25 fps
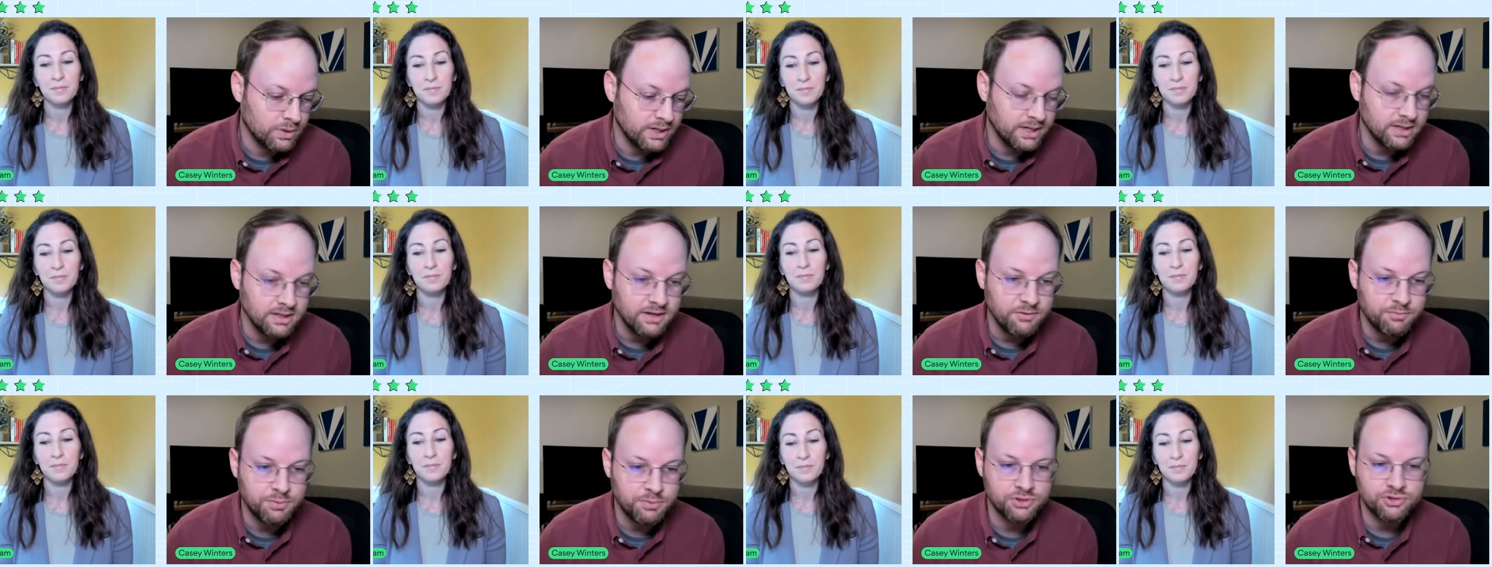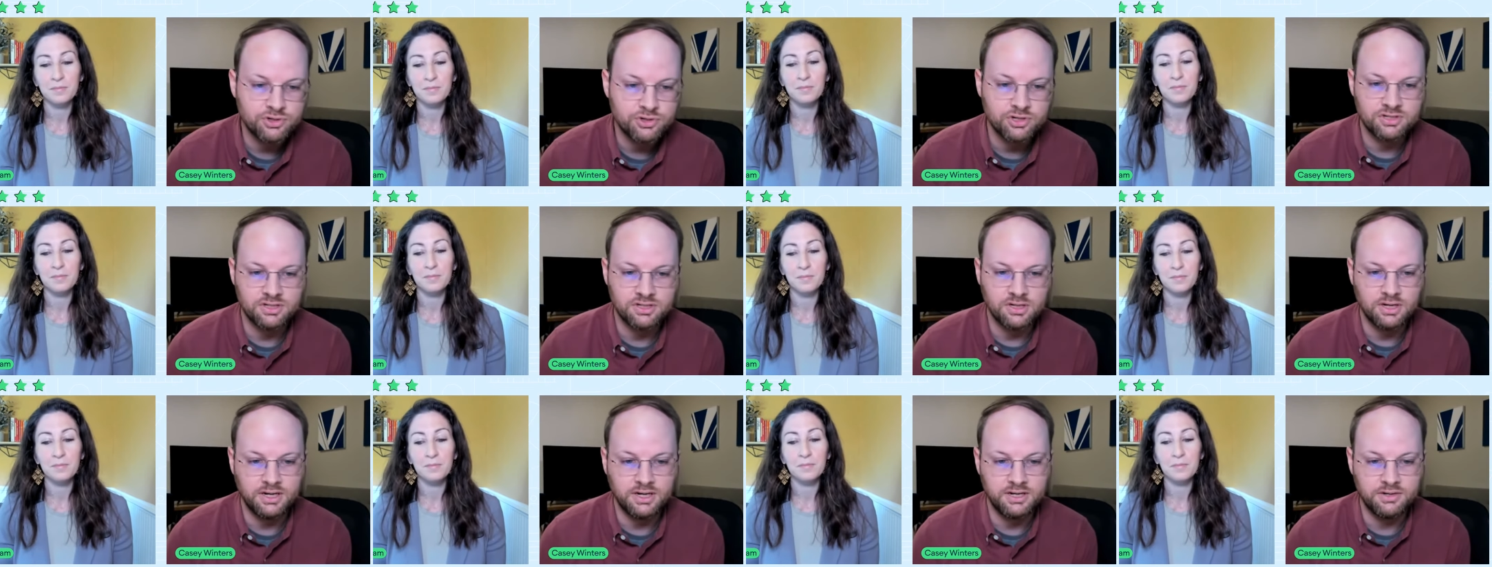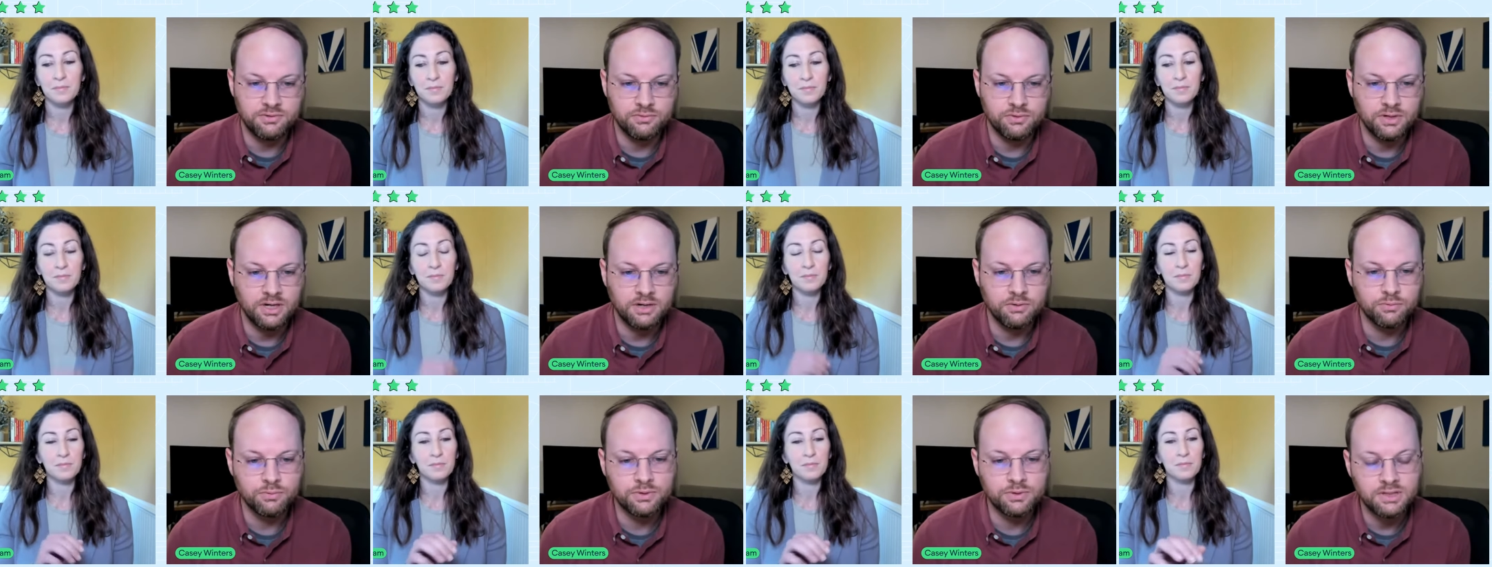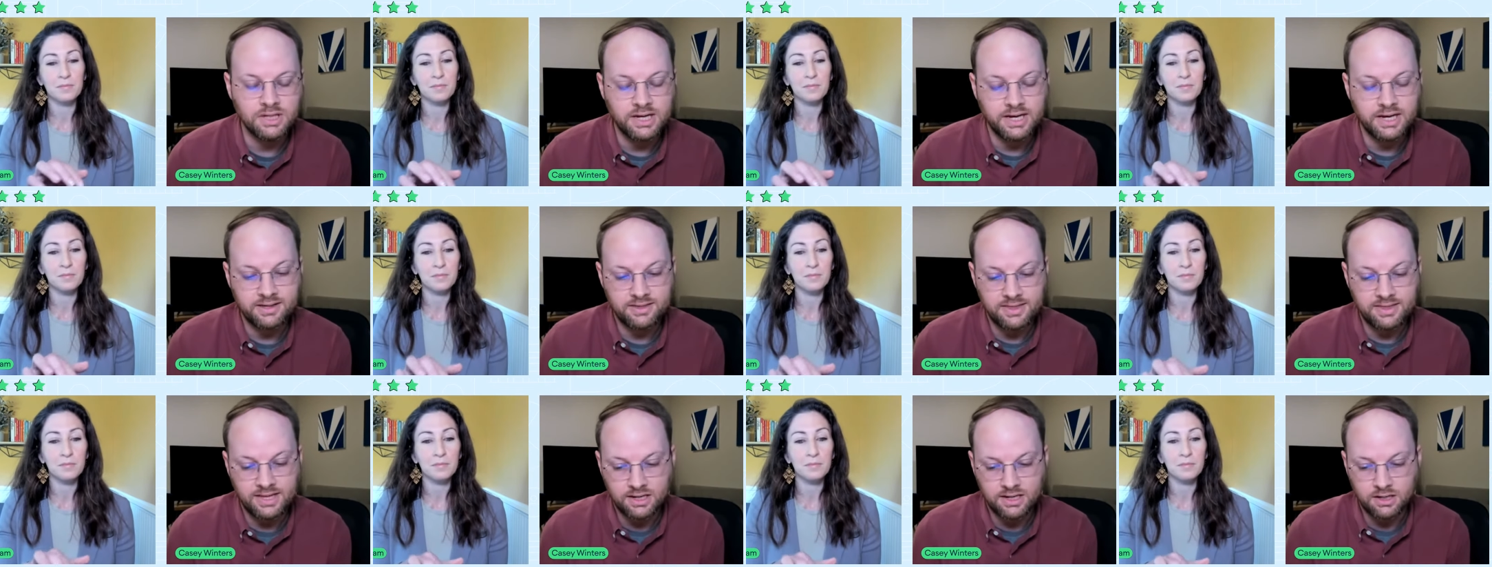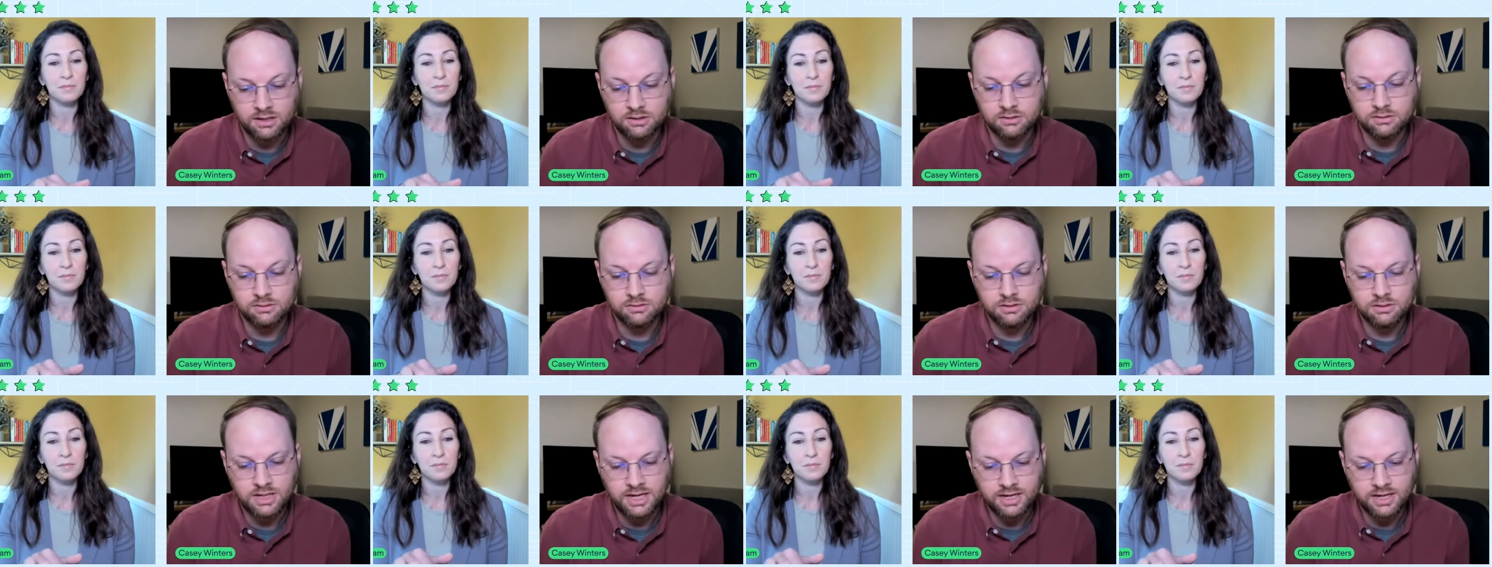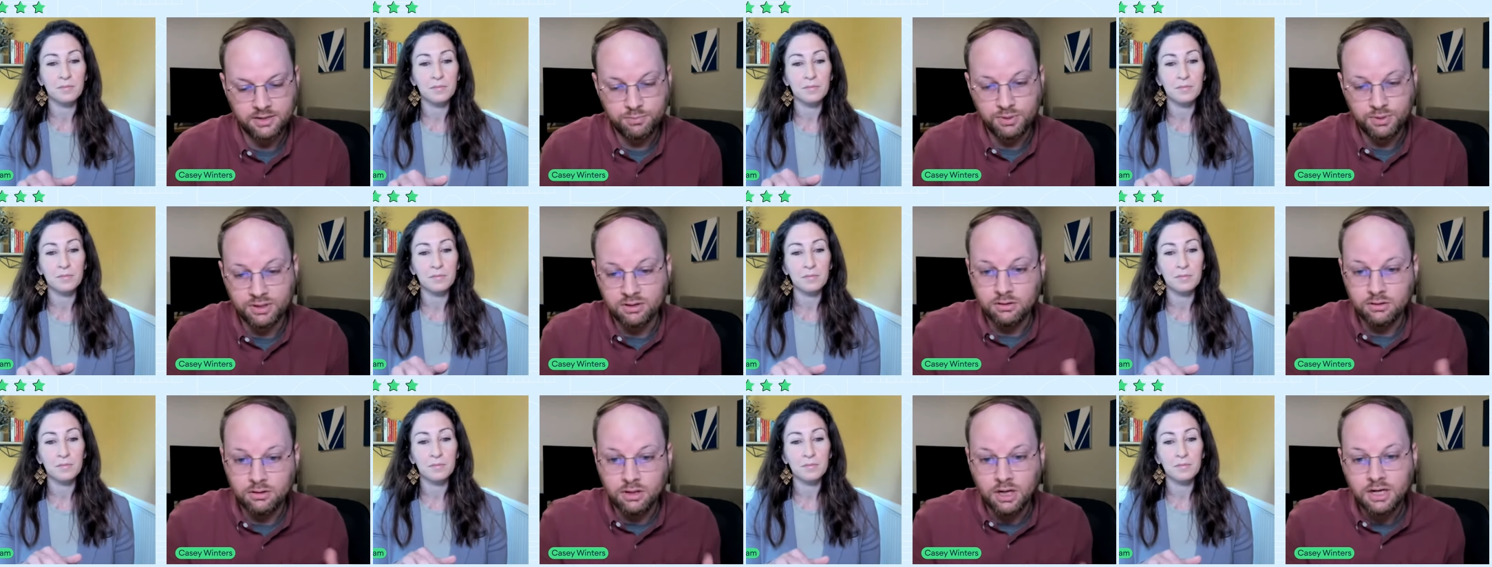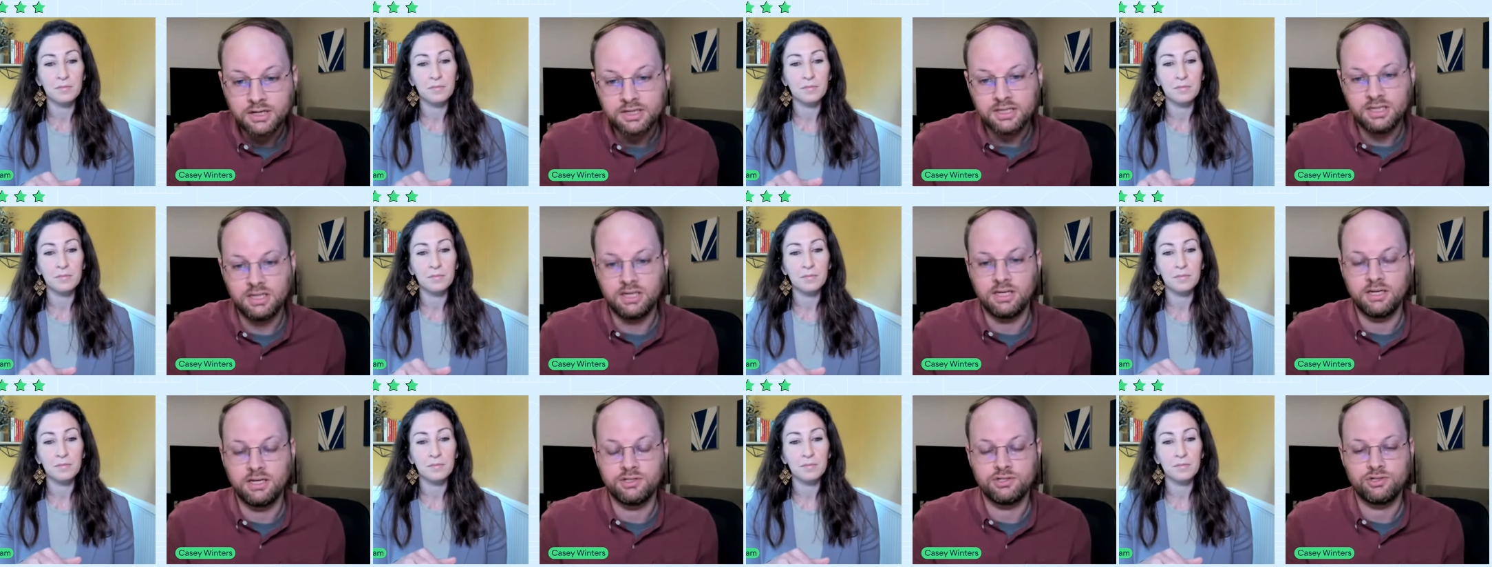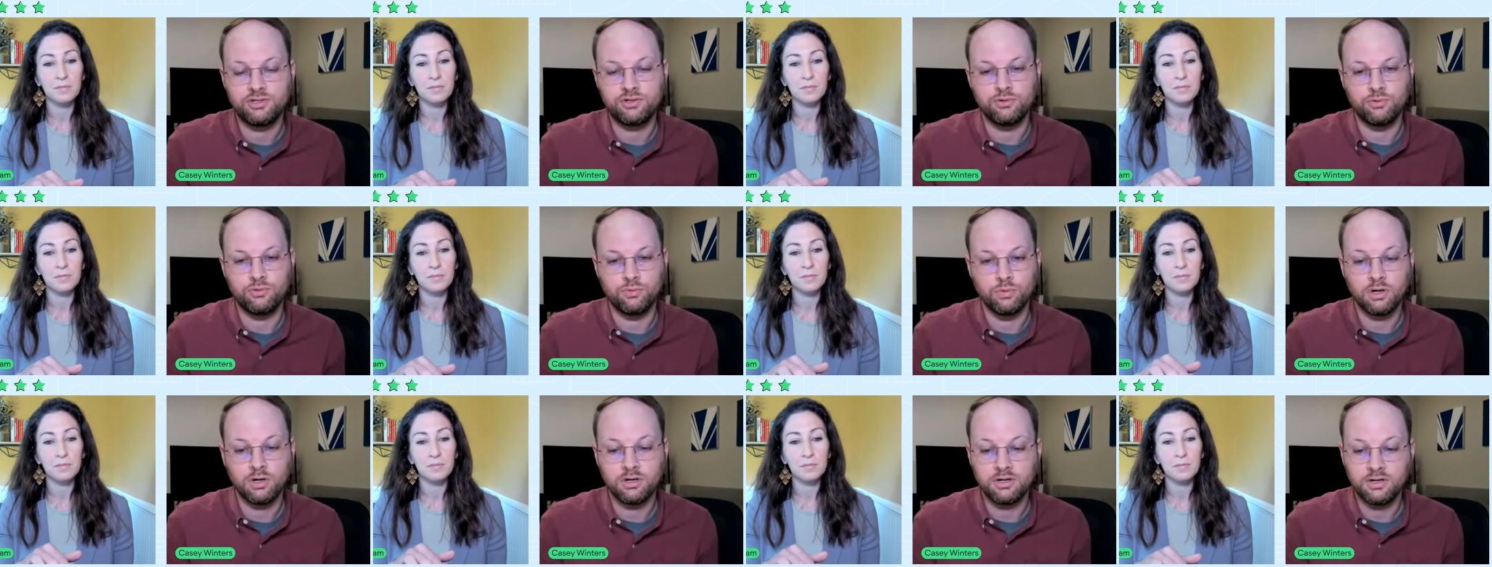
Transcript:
Speaker 1: When I left Pinterest, I realized that I'd been lucky to